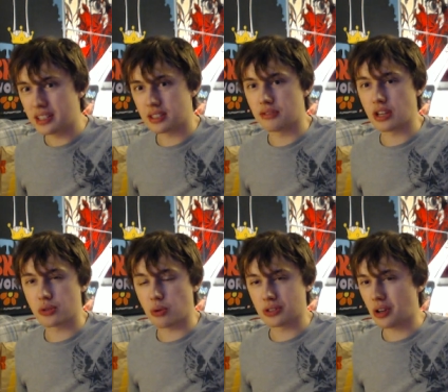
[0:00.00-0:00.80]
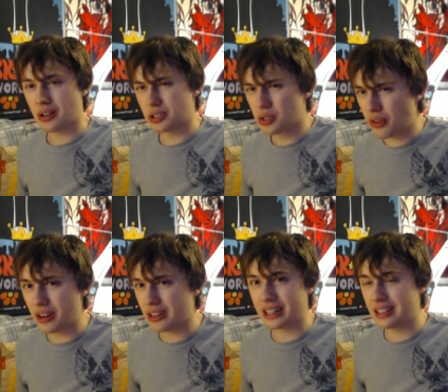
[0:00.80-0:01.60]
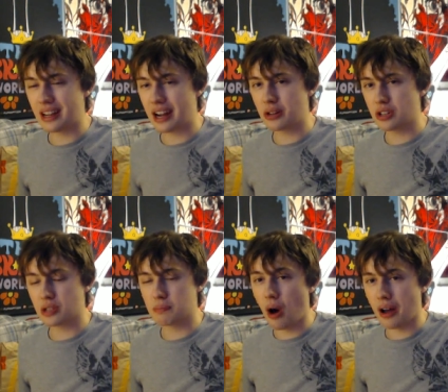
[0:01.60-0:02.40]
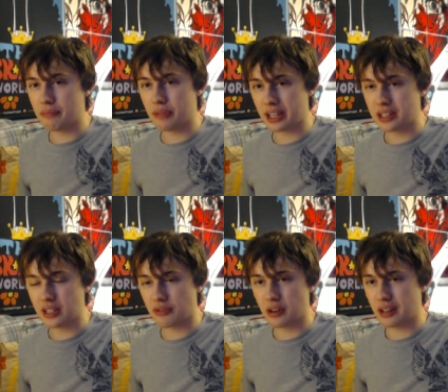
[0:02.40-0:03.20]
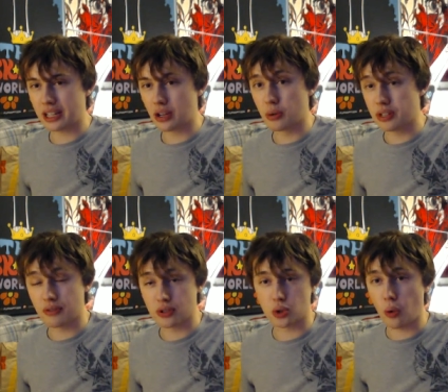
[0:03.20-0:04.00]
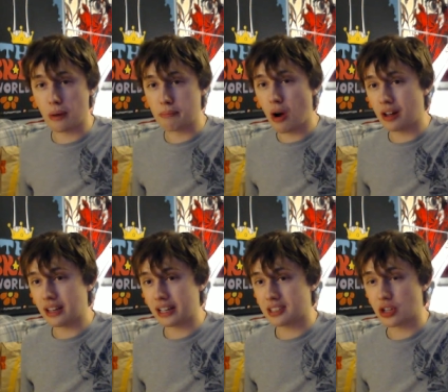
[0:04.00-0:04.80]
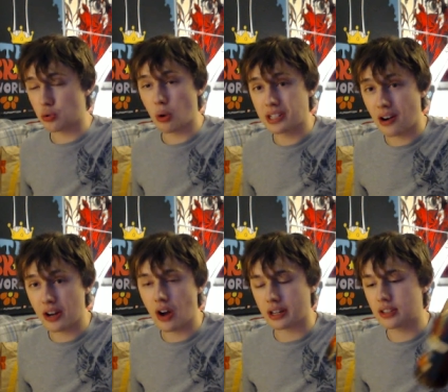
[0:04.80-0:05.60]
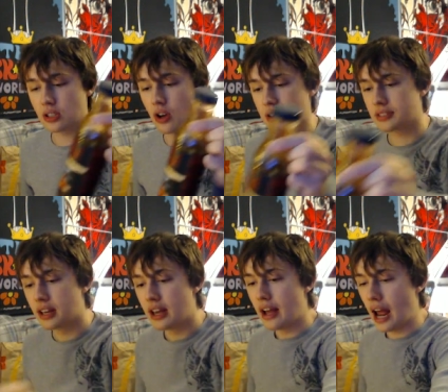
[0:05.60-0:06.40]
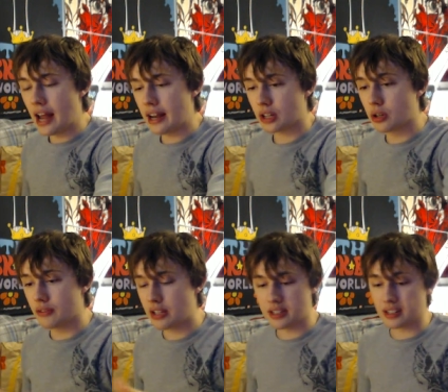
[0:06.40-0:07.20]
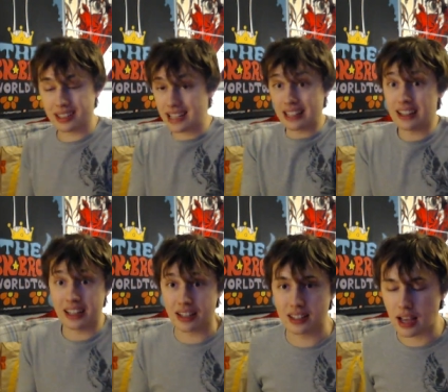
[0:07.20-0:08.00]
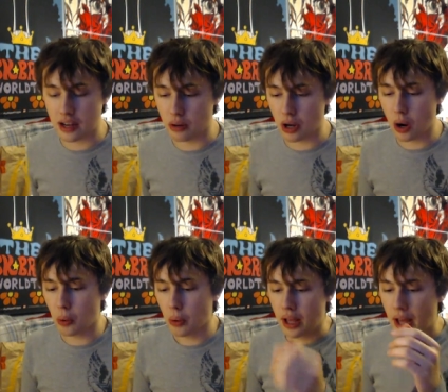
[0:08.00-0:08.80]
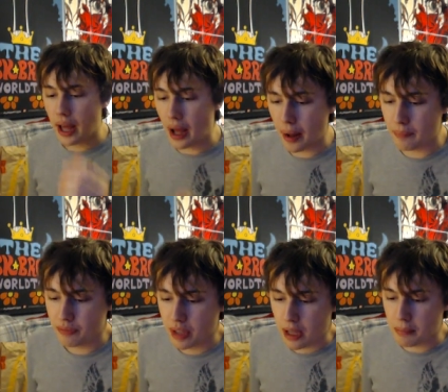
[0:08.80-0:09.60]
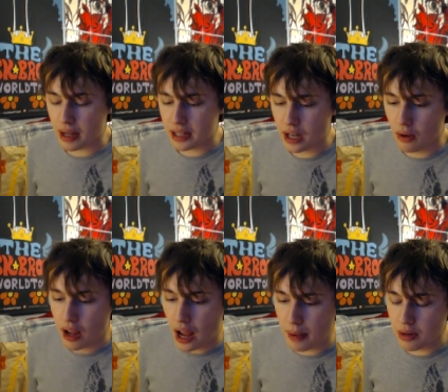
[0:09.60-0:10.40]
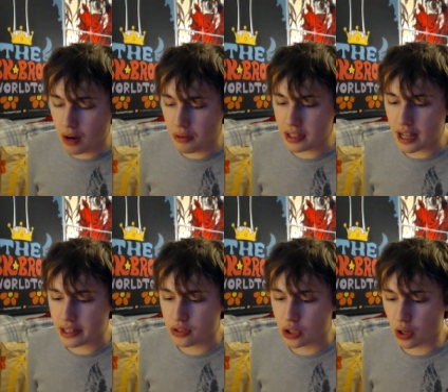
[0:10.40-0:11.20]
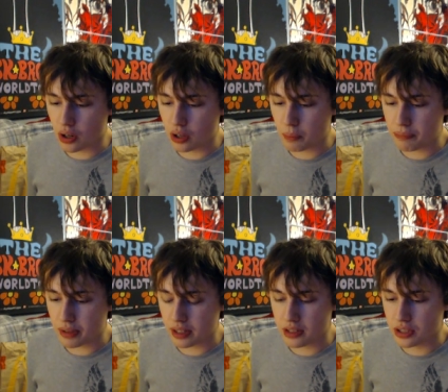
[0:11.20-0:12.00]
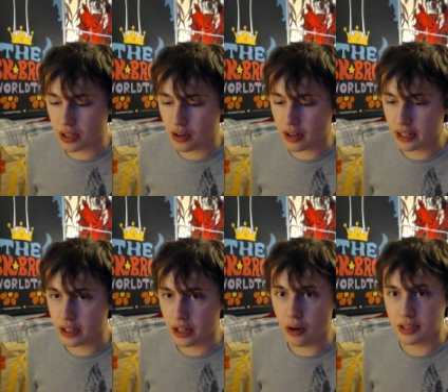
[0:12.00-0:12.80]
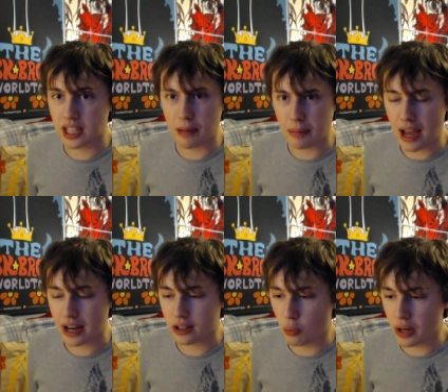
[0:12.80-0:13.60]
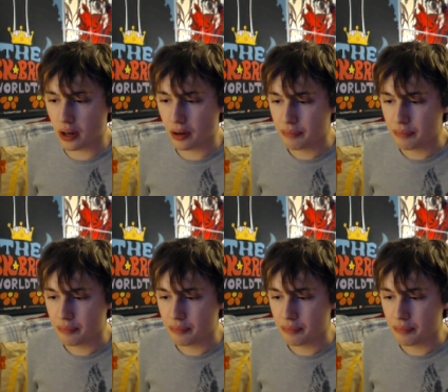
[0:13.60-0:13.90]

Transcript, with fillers: Szechuan sauce. So it's very likely that I could have just bought like a different, like go to a different store and bought like Szechuan teriyaki sauce, and it could have tasted exactly like this. I don't know. Um, but you know, I'm not really that concerned considering you know it's coming back in the winter